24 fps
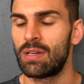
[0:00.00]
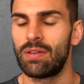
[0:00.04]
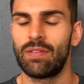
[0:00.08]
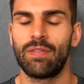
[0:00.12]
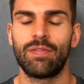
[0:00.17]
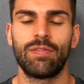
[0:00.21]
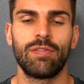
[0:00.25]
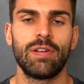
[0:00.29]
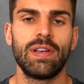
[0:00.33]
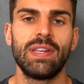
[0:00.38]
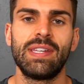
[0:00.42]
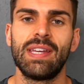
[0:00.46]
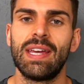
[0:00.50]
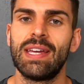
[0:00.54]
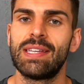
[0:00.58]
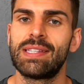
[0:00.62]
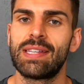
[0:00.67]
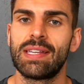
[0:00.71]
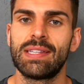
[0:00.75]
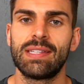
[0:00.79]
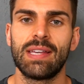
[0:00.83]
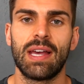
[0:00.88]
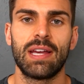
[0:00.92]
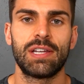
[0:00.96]
free
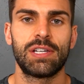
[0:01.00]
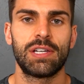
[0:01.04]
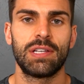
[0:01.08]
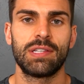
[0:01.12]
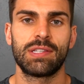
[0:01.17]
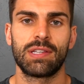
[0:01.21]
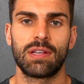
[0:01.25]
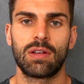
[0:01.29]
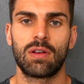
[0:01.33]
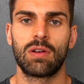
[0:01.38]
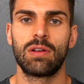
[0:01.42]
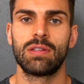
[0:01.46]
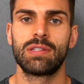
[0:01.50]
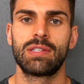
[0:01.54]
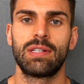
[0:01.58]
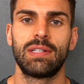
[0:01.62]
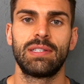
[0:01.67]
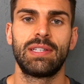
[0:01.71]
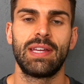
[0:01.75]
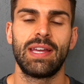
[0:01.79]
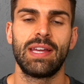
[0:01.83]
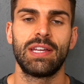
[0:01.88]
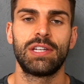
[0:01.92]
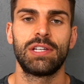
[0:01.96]
taster sessions and
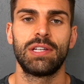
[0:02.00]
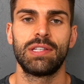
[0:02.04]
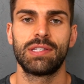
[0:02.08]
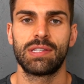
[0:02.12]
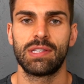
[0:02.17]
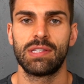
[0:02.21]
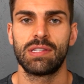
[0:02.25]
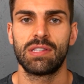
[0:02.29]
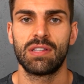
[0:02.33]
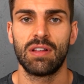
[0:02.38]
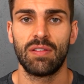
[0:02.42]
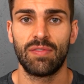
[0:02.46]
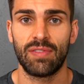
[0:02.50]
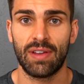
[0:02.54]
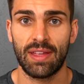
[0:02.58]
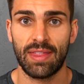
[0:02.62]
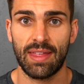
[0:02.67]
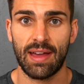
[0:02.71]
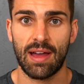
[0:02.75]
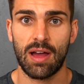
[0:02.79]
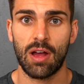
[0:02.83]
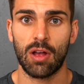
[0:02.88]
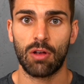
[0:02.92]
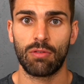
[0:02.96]
consultations and stuff like
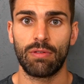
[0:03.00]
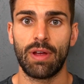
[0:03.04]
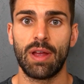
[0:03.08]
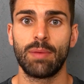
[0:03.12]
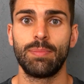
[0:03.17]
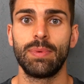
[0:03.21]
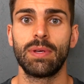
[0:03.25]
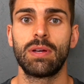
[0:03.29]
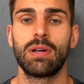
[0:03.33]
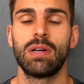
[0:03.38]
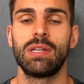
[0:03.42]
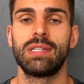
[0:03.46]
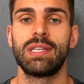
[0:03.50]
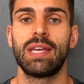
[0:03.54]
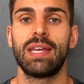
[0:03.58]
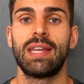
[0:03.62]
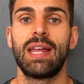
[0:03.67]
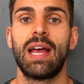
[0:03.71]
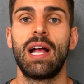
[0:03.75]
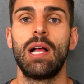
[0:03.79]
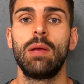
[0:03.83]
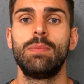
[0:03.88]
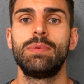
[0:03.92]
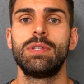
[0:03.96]
that are great because it
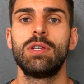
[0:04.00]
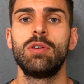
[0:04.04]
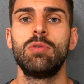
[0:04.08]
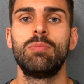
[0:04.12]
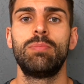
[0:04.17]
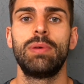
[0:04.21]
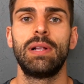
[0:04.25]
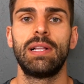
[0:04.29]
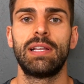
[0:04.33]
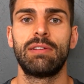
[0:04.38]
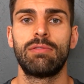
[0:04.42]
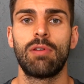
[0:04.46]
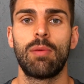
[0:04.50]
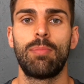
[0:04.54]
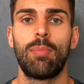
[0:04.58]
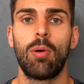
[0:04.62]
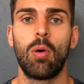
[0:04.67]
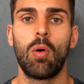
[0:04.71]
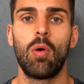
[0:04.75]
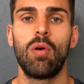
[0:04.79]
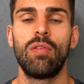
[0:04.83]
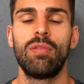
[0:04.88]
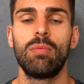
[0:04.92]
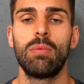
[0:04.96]
helps you build a
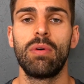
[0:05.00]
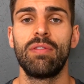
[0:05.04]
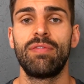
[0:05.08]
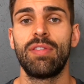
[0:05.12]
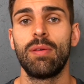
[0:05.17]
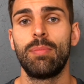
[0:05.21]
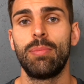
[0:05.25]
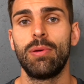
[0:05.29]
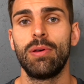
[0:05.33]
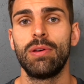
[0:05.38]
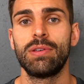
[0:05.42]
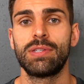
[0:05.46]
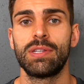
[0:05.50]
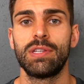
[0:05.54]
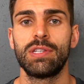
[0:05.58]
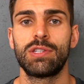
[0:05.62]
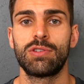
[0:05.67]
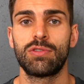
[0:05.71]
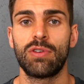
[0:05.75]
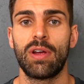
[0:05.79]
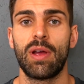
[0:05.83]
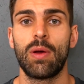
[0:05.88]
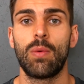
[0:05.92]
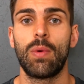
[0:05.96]
rapport with the person
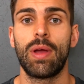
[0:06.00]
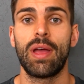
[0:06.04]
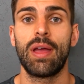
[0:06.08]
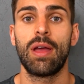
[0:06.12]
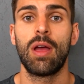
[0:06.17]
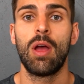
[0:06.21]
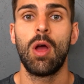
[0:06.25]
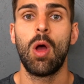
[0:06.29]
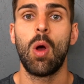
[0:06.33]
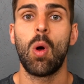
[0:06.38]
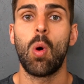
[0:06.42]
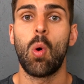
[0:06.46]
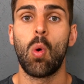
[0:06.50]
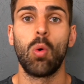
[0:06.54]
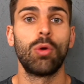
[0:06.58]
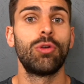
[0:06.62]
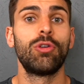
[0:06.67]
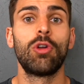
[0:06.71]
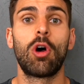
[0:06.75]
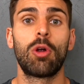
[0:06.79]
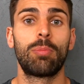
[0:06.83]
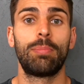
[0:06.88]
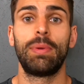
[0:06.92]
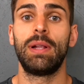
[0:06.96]
straight away or
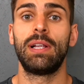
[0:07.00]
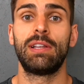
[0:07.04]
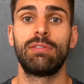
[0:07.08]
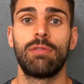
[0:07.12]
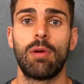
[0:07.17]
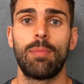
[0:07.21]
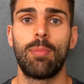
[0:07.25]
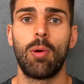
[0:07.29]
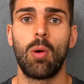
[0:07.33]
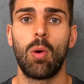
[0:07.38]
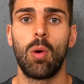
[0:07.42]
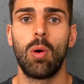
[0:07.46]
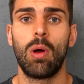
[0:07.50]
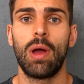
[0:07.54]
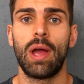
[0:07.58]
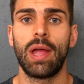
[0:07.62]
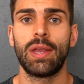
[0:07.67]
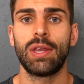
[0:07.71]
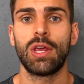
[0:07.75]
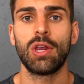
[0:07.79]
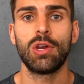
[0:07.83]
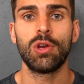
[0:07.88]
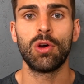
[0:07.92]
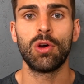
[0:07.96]
not build a rapport.
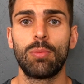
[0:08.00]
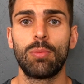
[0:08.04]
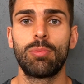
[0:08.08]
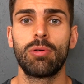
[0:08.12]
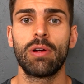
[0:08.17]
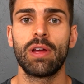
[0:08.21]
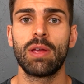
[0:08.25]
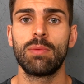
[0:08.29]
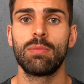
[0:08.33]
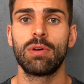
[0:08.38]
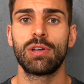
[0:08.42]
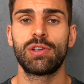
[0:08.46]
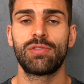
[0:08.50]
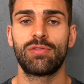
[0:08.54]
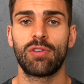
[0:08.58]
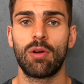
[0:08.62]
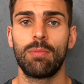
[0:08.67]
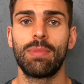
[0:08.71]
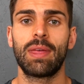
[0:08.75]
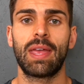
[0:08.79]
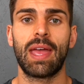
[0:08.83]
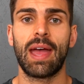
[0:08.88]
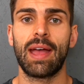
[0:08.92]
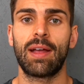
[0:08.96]
And you pretty much
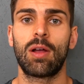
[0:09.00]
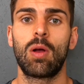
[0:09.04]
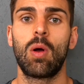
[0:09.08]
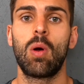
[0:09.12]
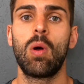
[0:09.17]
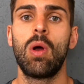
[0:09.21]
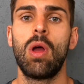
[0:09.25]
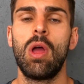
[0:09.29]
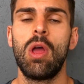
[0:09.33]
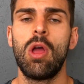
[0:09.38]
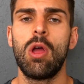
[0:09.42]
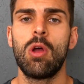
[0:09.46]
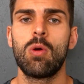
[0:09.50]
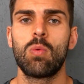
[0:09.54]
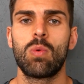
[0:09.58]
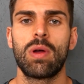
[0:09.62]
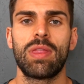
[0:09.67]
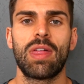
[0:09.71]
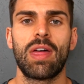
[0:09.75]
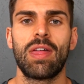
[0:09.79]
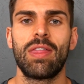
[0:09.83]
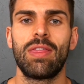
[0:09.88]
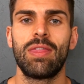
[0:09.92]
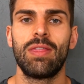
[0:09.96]
from the get-go
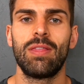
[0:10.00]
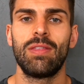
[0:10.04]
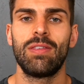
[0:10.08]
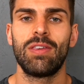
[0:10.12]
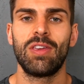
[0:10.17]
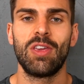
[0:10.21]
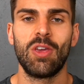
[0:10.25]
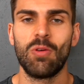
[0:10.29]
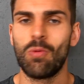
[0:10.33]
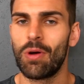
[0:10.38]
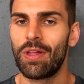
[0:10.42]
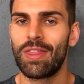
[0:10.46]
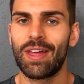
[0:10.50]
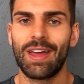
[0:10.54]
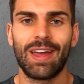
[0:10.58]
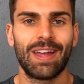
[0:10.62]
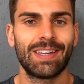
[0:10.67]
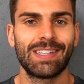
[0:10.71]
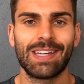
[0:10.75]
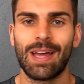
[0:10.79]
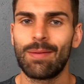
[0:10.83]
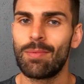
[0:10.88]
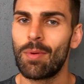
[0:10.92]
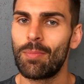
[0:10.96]
whether you are their
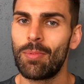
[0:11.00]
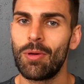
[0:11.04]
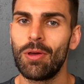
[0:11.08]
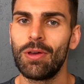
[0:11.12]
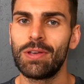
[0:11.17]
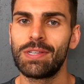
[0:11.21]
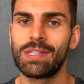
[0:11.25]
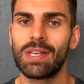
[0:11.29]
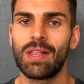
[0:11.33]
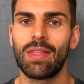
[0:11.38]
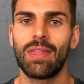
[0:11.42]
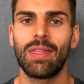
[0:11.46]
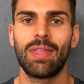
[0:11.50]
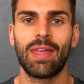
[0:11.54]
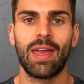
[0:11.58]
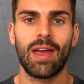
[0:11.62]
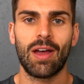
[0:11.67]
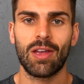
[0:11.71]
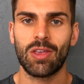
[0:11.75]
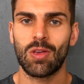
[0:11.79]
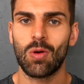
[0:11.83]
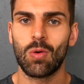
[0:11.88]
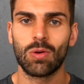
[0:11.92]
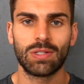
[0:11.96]
type of person, they
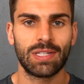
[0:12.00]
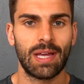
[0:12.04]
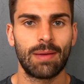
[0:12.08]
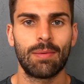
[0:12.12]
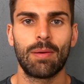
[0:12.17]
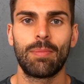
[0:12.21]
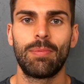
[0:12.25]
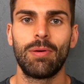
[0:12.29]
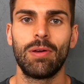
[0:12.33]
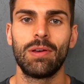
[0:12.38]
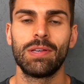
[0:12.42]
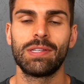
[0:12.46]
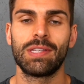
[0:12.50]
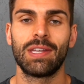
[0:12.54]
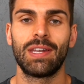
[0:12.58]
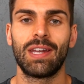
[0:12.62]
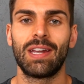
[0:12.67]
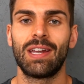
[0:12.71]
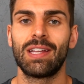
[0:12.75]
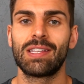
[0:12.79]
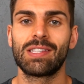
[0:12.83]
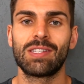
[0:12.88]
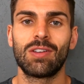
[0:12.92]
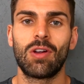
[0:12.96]
are your type of person,
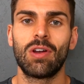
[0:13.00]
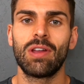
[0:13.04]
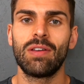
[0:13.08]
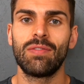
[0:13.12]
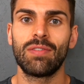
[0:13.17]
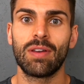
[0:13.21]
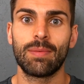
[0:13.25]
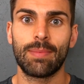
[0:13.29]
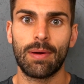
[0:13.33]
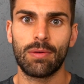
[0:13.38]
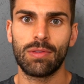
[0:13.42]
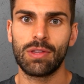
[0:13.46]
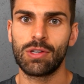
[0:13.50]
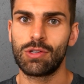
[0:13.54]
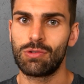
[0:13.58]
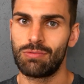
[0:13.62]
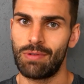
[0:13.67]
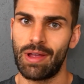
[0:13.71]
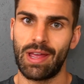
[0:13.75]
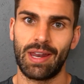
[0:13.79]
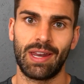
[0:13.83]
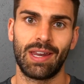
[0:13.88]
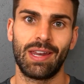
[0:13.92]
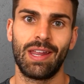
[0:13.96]
and it's not even about the
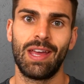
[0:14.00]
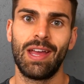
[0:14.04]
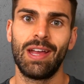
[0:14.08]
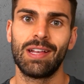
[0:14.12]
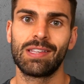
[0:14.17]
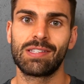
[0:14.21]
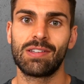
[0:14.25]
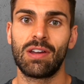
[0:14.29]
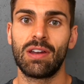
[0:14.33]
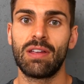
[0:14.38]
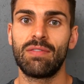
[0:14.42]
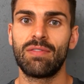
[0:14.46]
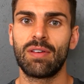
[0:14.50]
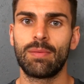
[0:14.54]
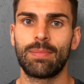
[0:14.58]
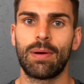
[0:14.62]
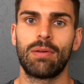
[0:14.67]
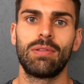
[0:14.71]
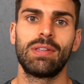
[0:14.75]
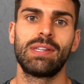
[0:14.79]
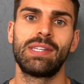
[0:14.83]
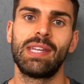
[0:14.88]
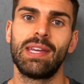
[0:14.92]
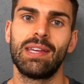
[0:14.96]
training. It's not even
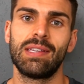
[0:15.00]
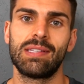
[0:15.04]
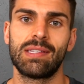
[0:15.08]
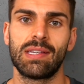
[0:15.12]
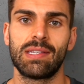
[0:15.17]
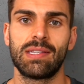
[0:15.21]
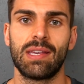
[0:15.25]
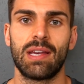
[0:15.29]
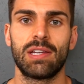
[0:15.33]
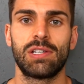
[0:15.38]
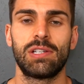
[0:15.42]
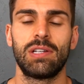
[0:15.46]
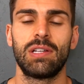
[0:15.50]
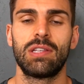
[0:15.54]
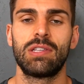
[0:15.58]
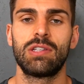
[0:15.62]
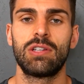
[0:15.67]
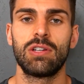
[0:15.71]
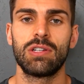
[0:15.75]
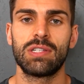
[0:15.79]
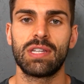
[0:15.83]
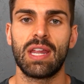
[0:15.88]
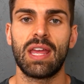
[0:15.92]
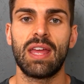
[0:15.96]
about the taster session. It's
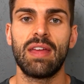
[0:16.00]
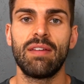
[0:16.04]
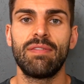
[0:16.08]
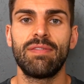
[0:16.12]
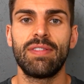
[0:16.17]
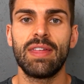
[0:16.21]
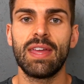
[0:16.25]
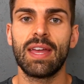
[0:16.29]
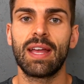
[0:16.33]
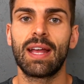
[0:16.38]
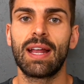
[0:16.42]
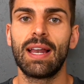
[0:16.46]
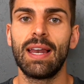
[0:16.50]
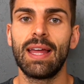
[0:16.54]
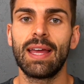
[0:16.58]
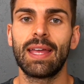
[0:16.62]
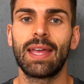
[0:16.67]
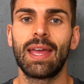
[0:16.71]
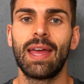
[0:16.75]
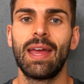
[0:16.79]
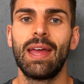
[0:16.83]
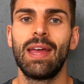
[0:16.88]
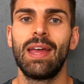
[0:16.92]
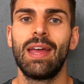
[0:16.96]
just if they
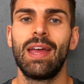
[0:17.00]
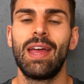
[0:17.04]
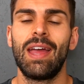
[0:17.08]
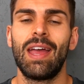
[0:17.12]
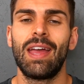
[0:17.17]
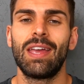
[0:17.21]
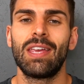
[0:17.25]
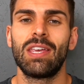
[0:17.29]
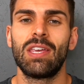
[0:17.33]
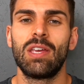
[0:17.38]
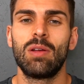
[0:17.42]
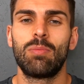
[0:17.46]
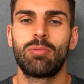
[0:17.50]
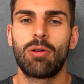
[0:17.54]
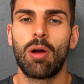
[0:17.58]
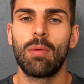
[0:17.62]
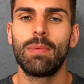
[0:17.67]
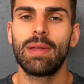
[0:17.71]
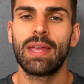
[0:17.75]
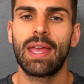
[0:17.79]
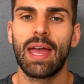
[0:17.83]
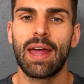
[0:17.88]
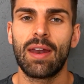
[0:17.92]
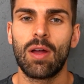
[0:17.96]
click, you'll
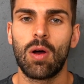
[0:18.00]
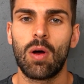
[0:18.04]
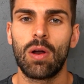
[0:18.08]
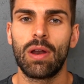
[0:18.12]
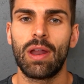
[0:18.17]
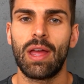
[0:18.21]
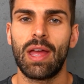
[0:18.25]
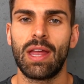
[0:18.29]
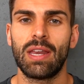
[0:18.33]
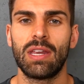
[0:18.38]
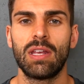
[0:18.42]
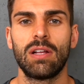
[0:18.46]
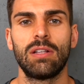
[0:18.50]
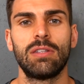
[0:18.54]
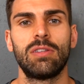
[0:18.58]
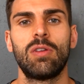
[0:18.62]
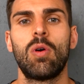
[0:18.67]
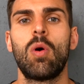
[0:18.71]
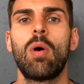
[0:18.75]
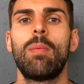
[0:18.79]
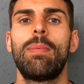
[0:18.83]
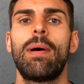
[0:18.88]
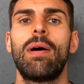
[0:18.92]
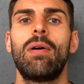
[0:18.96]
probably get on and you'll
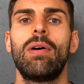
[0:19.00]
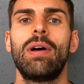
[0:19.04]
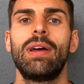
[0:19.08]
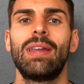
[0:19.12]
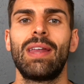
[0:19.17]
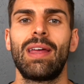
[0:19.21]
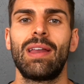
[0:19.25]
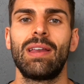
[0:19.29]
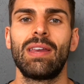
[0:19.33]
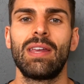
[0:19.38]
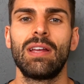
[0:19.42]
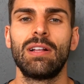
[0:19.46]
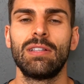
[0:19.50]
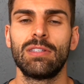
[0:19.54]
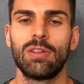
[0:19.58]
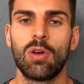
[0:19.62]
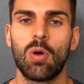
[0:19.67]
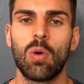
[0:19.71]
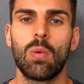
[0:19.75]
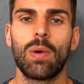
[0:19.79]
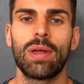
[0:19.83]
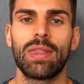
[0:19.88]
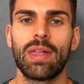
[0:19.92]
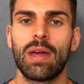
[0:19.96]
know about it, and you'll
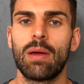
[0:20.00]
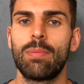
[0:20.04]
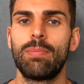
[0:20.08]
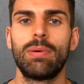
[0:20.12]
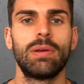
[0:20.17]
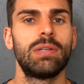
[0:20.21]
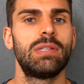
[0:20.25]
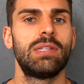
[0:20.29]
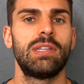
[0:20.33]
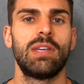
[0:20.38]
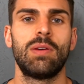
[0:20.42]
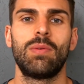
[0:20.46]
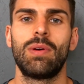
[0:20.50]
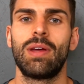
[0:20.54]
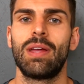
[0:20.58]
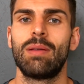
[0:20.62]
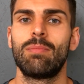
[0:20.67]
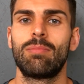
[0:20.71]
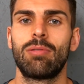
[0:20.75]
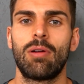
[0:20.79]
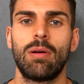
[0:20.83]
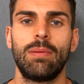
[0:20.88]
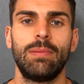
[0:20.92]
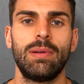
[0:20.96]
know whether to pursue it
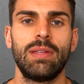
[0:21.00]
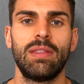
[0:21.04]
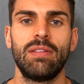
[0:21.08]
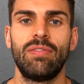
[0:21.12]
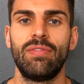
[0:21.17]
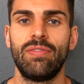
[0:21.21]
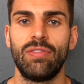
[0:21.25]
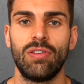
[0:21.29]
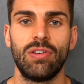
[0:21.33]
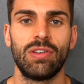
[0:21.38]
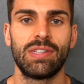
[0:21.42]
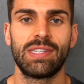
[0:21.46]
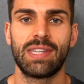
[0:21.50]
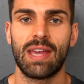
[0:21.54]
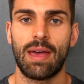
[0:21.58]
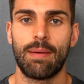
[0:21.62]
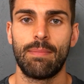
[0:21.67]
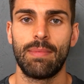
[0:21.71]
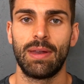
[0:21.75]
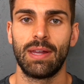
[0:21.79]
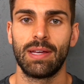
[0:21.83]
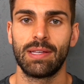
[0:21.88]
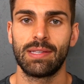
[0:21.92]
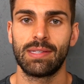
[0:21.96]
in probably the first
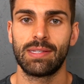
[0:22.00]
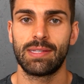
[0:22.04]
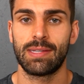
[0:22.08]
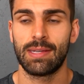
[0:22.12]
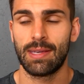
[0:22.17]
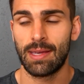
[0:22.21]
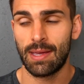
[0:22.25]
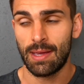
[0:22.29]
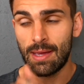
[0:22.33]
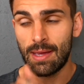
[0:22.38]
ten minutes.